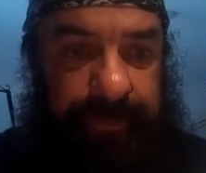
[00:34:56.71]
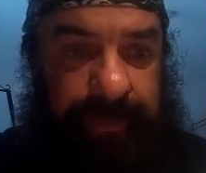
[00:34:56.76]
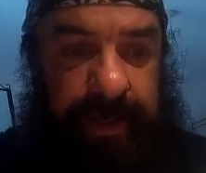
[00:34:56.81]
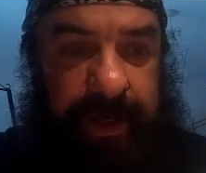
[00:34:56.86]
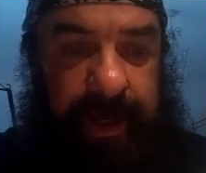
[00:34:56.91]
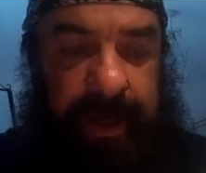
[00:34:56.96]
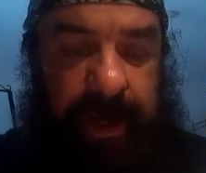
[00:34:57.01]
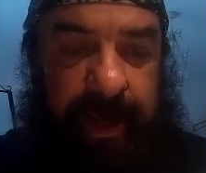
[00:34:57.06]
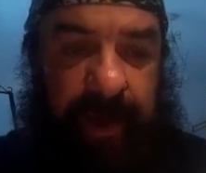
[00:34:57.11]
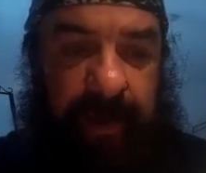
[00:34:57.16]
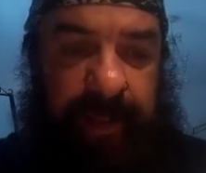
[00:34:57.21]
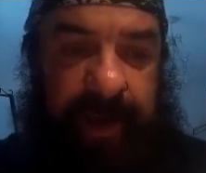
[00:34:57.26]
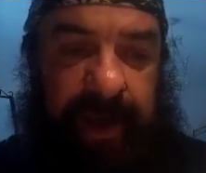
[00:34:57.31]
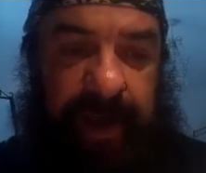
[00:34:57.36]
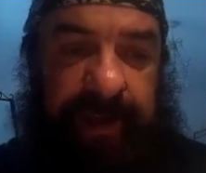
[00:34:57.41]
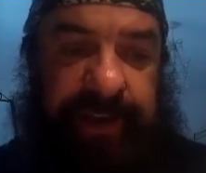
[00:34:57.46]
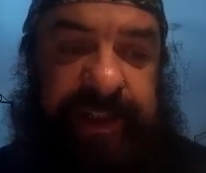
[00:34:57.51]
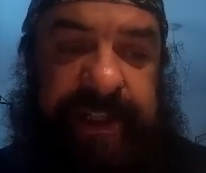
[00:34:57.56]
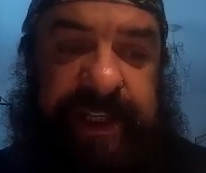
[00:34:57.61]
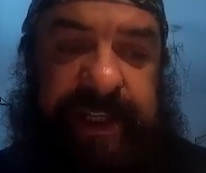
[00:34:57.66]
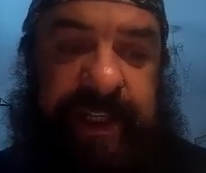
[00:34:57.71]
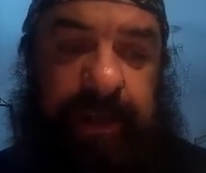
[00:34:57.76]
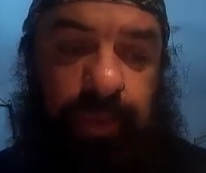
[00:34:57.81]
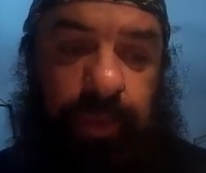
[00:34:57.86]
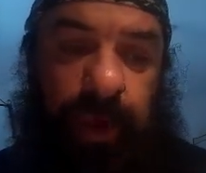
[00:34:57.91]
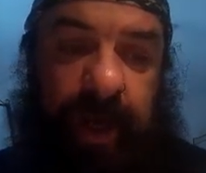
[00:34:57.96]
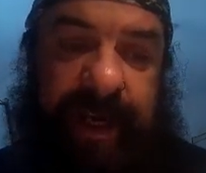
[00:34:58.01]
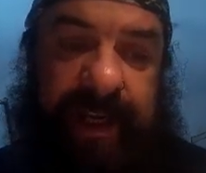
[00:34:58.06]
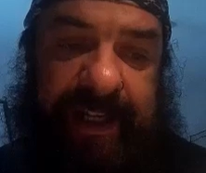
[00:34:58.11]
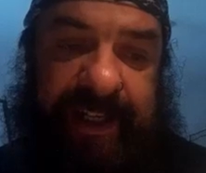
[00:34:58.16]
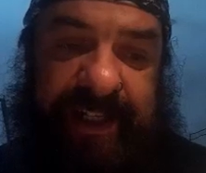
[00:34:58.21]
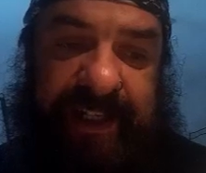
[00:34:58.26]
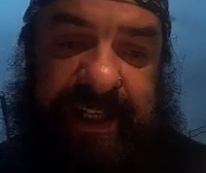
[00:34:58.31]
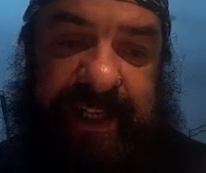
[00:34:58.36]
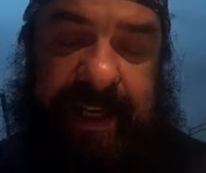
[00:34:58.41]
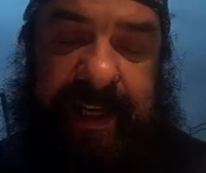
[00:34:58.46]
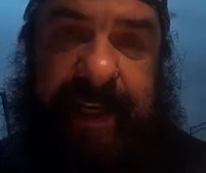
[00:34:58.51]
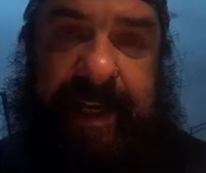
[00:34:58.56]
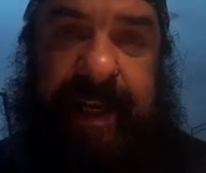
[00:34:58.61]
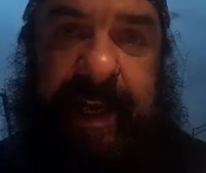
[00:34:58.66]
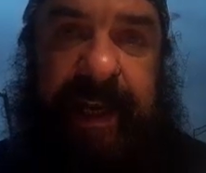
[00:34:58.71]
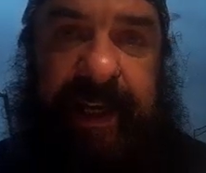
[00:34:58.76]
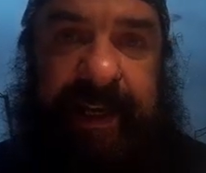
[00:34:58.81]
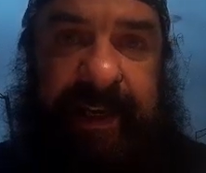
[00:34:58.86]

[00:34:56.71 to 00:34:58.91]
They are Dyckers,